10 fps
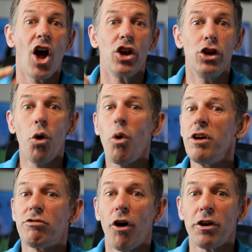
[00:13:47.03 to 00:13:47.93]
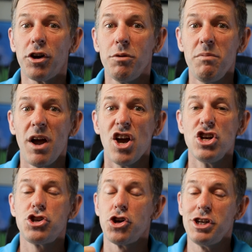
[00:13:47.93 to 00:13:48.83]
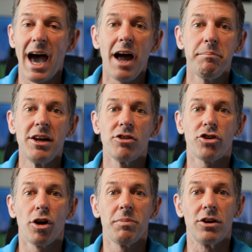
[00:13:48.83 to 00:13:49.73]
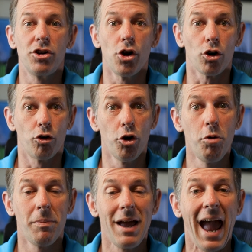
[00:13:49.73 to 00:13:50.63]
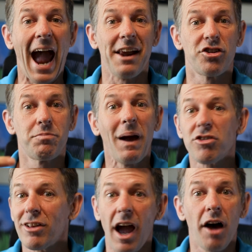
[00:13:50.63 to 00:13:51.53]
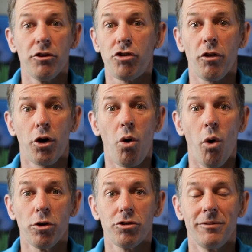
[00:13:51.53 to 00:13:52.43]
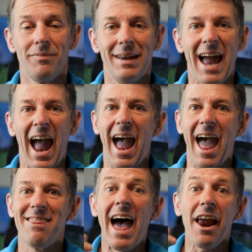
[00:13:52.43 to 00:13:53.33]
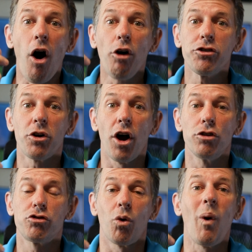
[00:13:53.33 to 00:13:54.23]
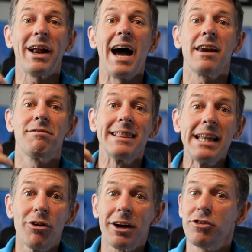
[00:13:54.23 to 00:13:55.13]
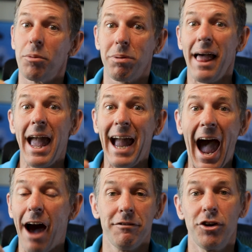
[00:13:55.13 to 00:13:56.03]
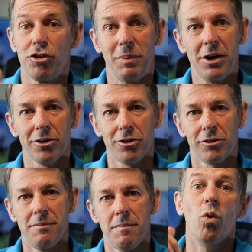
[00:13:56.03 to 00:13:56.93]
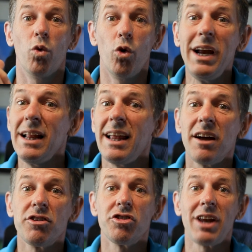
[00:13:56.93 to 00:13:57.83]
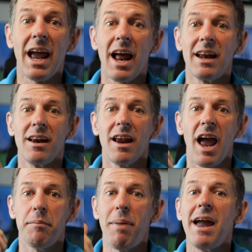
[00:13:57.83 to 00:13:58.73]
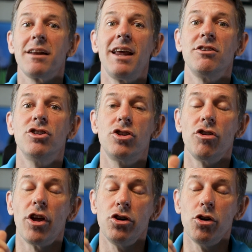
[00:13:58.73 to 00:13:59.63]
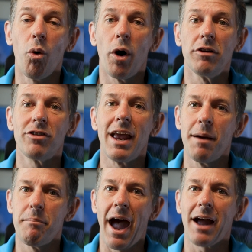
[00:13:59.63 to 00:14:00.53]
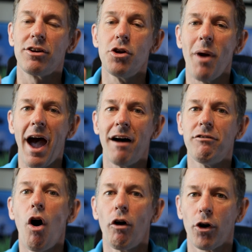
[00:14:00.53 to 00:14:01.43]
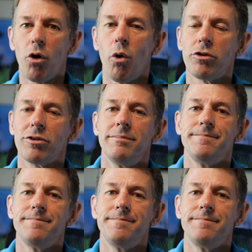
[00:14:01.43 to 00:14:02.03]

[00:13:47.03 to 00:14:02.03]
noise volume should not be disturbing to your group and especially others on the course. And that also goes for what kind of lyrics you're playing out of your speakers. Really understand and pay attention to the noise impact you have on the course.